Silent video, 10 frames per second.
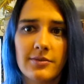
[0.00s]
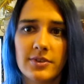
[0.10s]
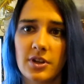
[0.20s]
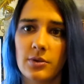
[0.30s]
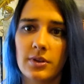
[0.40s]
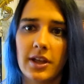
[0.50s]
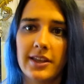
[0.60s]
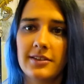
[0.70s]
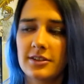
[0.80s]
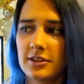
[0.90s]
and don't
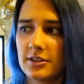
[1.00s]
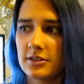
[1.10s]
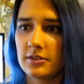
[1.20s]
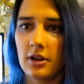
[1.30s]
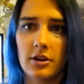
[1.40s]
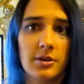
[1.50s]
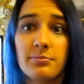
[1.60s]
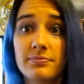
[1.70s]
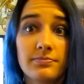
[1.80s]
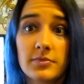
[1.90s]
like are
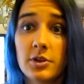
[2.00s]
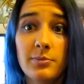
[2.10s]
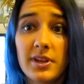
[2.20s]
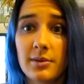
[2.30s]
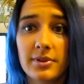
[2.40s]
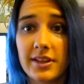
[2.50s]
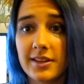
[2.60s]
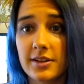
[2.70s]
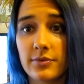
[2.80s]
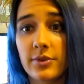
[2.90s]
could be completely
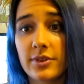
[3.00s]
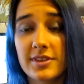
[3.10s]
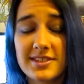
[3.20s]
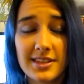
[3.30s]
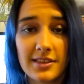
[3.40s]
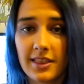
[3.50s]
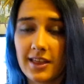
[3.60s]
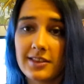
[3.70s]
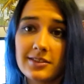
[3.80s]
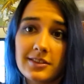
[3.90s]
different than
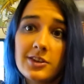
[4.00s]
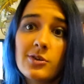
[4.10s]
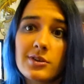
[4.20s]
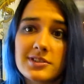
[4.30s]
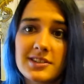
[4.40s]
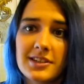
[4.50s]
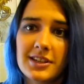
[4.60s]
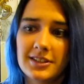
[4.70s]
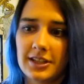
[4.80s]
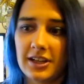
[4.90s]
yours.
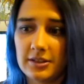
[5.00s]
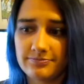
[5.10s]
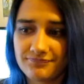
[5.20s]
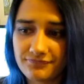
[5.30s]
Yeah,